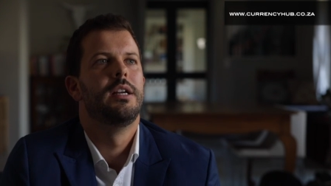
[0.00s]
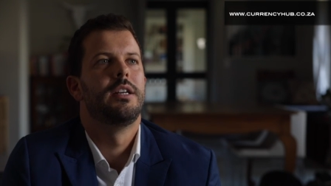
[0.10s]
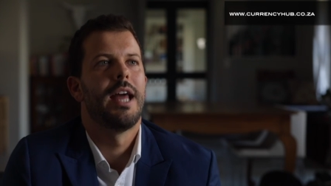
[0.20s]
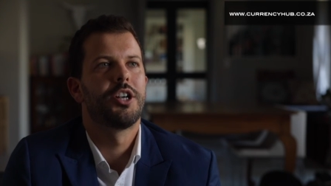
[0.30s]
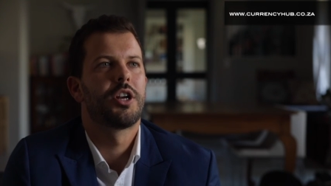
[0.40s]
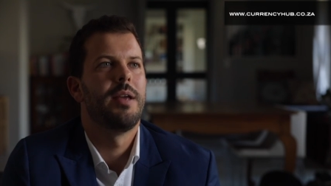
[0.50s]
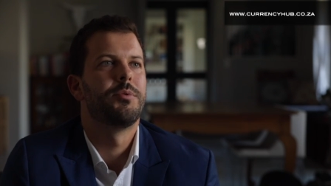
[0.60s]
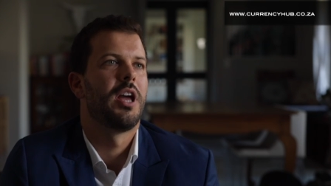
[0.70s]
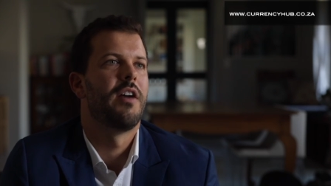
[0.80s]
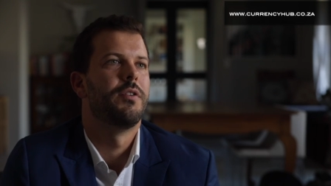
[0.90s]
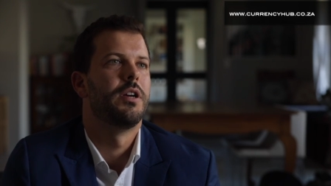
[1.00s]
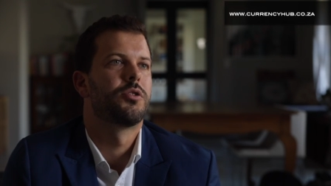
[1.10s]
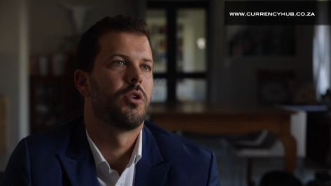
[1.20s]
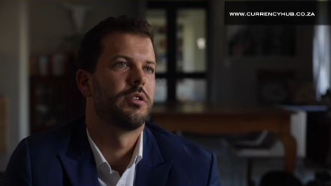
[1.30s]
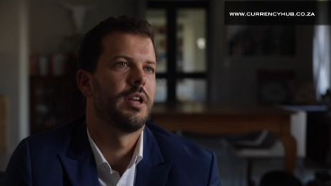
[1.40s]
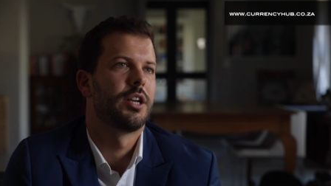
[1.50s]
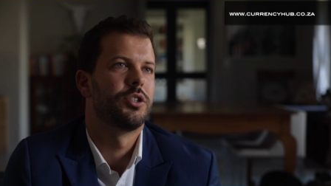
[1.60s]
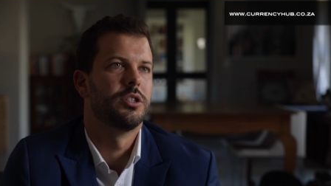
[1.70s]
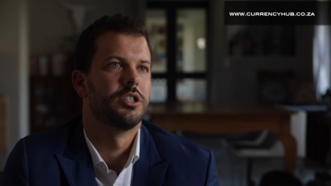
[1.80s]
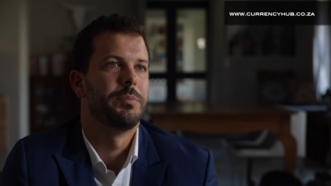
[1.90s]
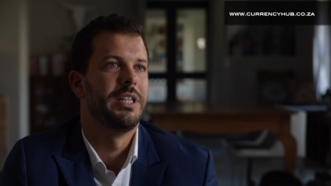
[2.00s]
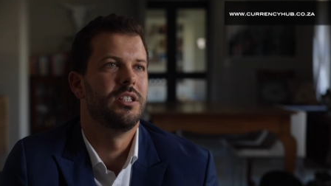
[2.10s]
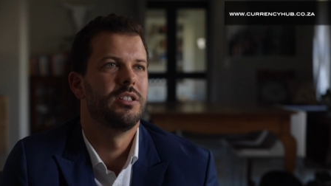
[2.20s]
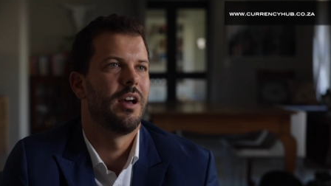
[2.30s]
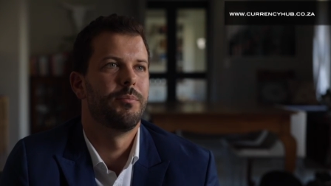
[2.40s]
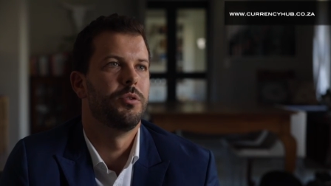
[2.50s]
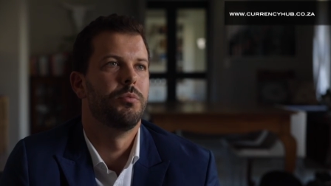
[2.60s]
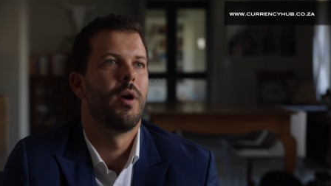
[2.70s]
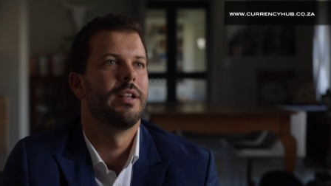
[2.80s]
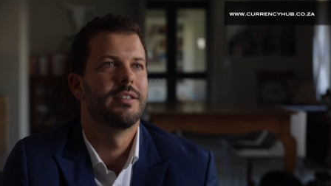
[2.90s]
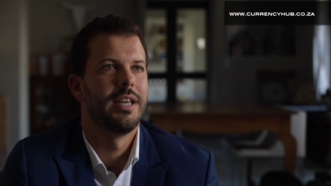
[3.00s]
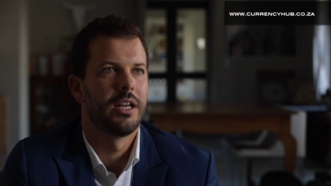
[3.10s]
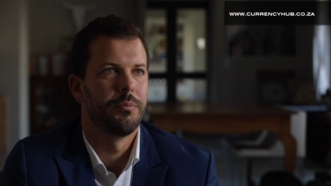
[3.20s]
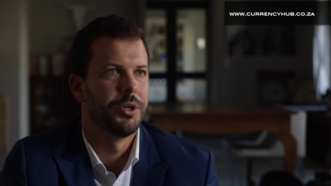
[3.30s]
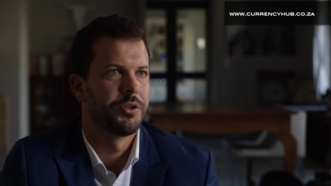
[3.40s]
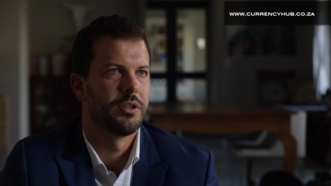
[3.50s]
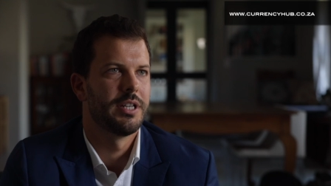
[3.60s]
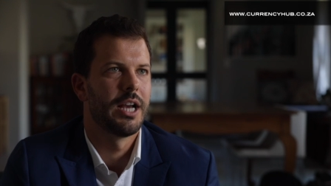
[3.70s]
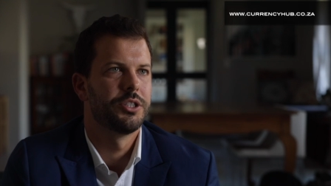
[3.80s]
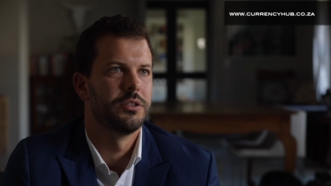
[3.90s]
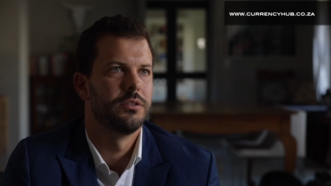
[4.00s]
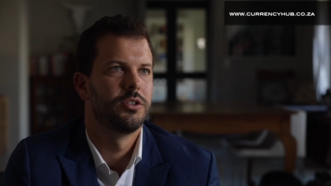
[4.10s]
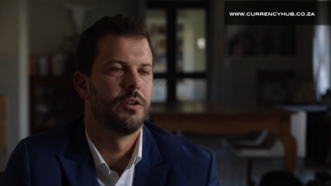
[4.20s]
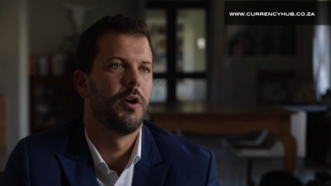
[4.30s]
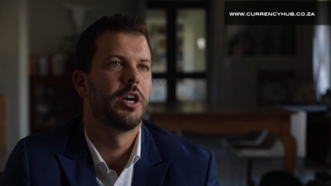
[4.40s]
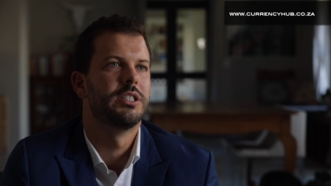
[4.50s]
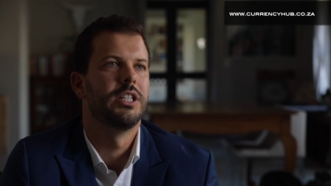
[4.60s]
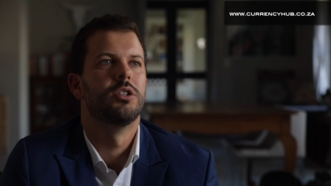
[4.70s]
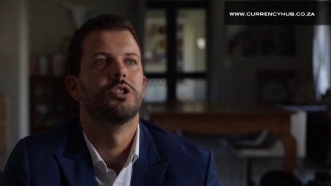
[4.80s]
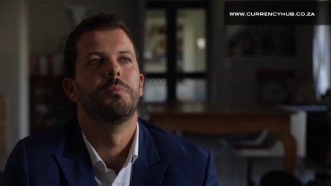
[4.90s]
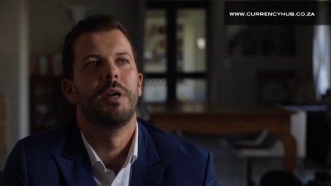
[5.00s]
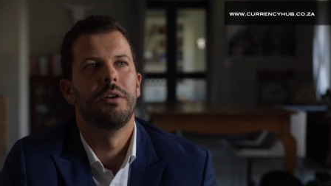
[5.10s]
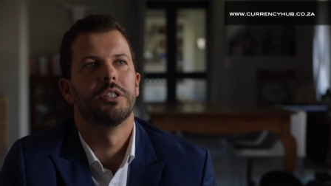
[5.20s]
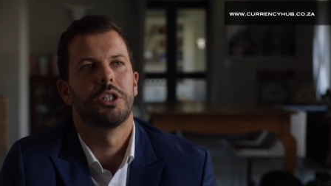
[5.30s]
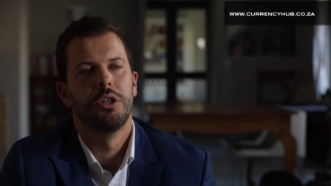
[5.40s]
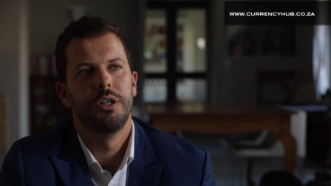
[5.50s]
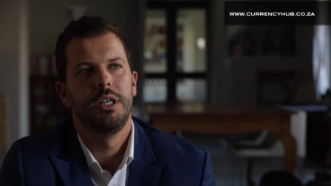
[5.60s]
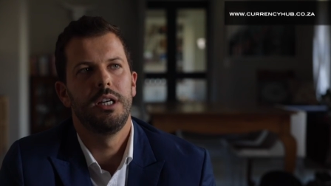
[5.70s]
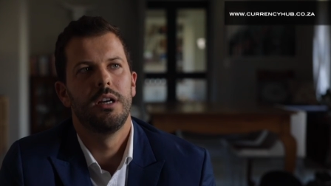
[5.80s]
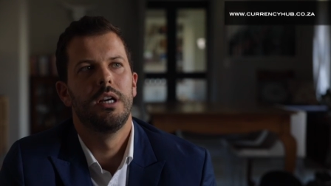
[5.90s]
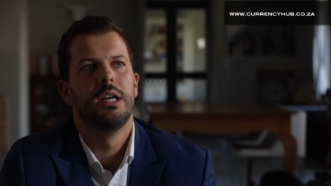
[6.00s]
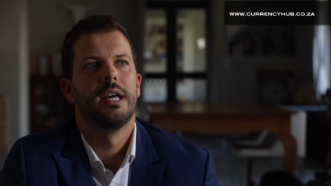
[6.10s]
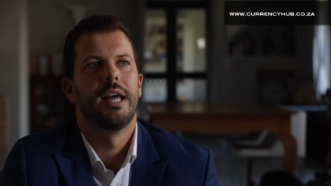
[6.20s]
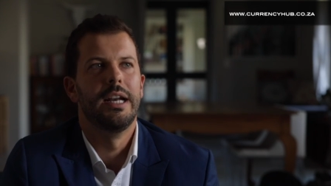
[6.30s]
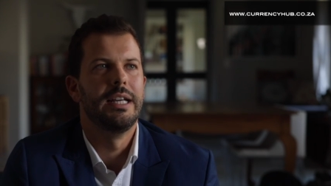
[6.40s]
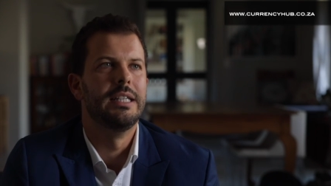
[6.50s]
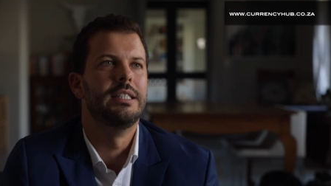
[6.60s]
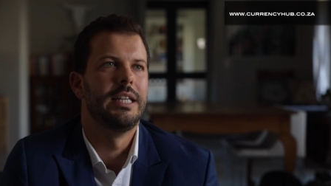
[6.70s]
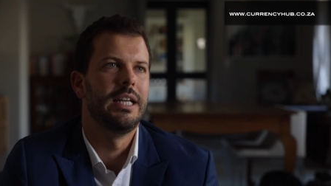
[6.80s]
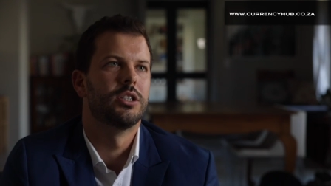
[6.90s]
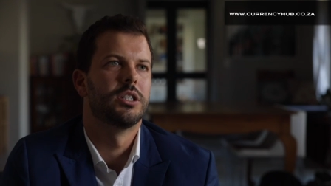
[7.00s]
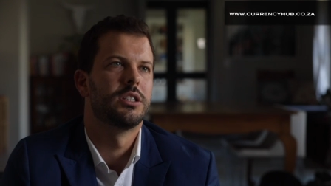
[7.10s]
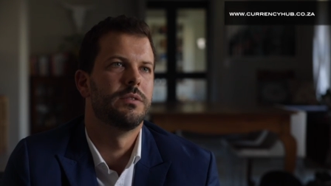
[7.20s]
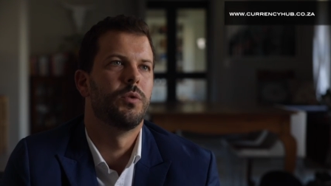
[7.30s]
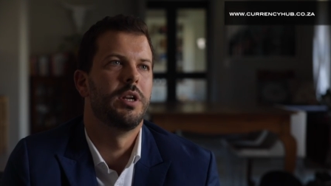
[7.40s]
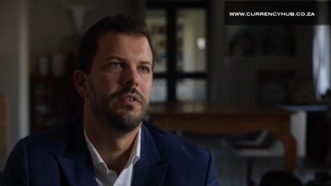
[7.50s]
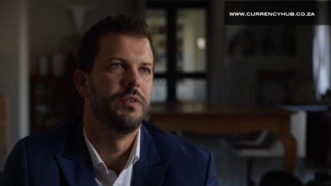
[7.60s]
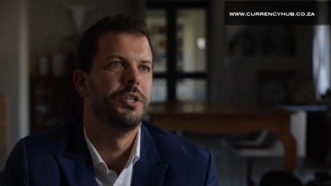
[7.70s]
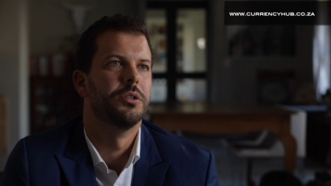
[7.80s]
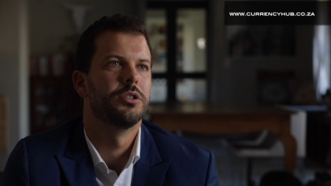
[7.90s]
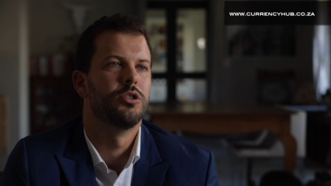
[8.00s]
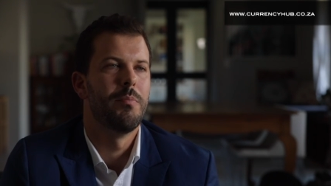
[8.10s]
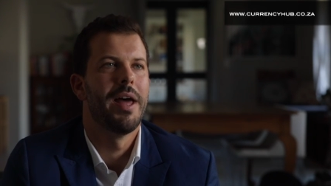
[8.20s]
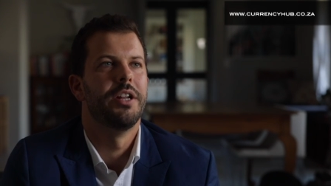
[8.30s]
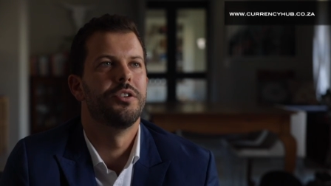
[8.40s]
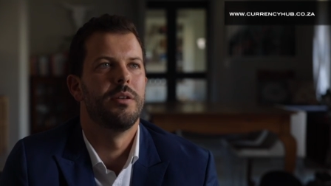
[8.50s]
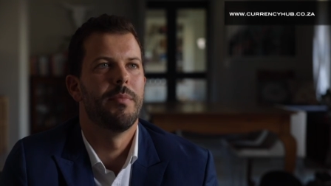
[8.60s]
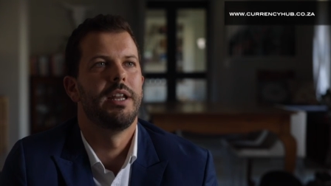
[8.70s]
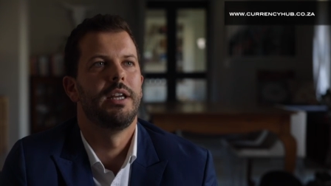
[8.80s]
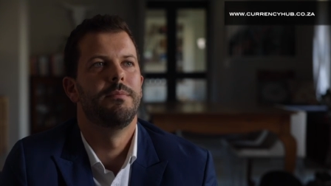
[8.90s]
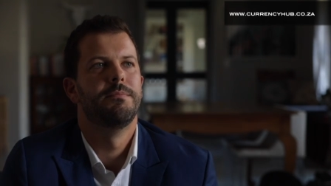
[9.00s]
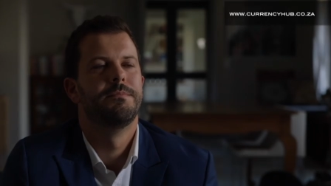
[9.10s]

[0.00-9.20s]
Dash claims to have transaction speeds up to one second per transaction, so focusing on superior security and an easy ecosystem for individuals to manage their money.